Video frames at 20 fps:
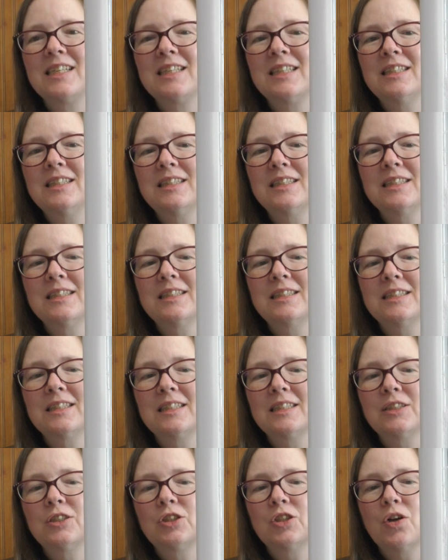This is
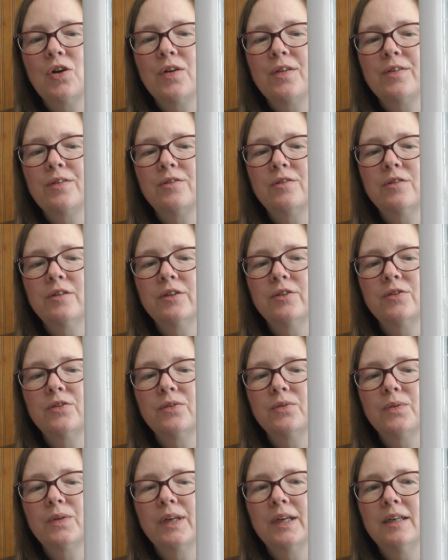stitched on
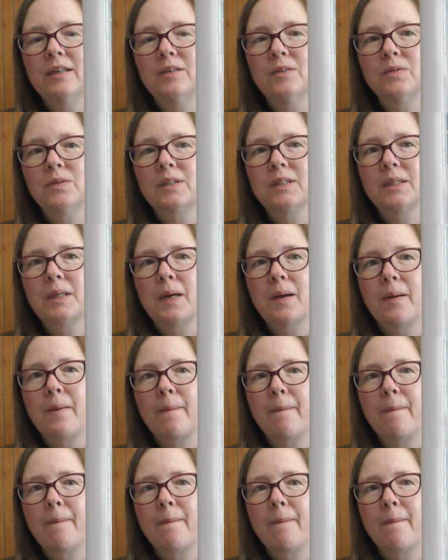32 count